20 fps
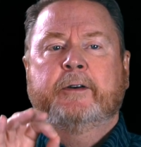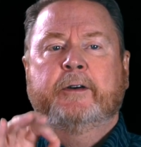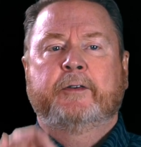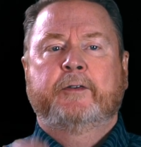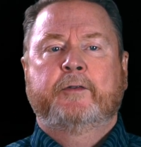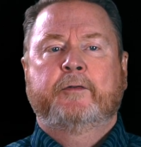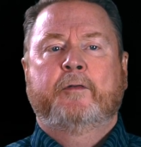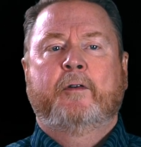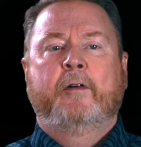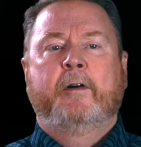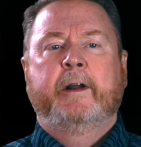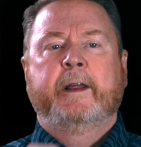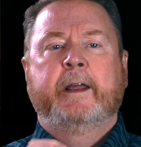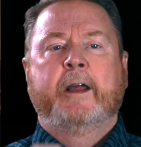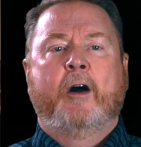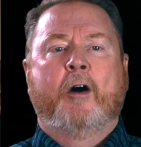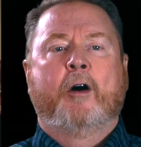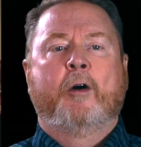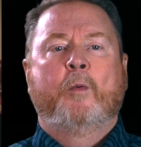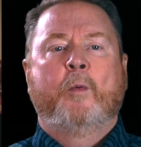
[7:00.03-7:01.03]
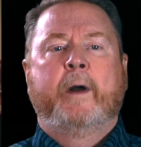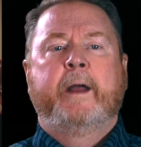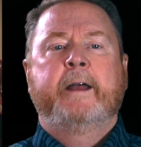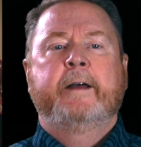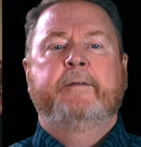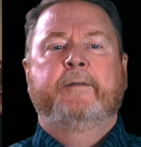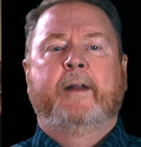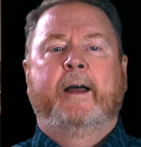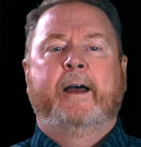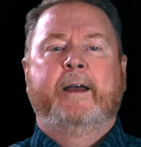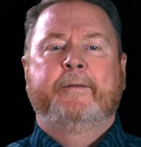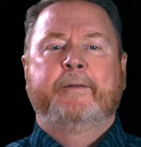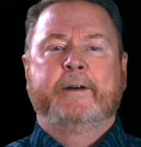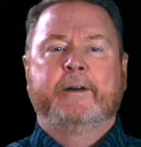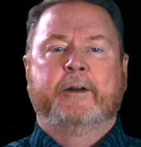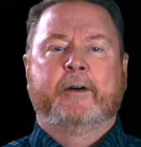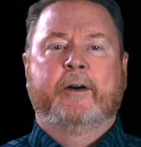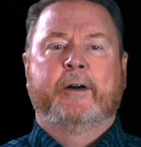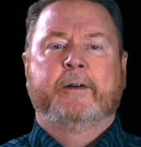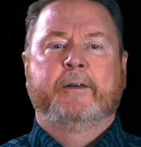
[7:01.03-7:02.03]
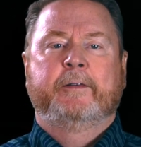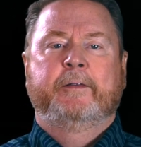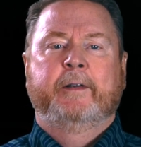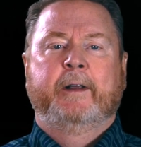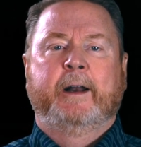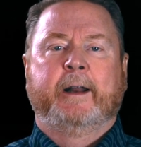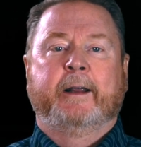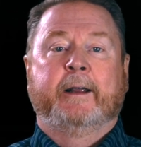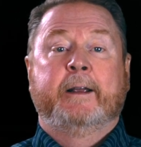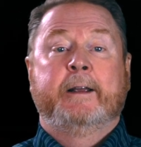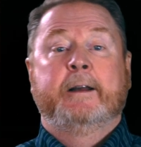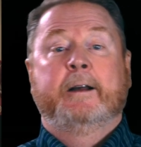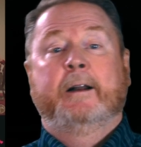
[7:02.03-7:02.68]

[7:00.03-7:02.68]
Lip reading: destroying our way of life in Garden City?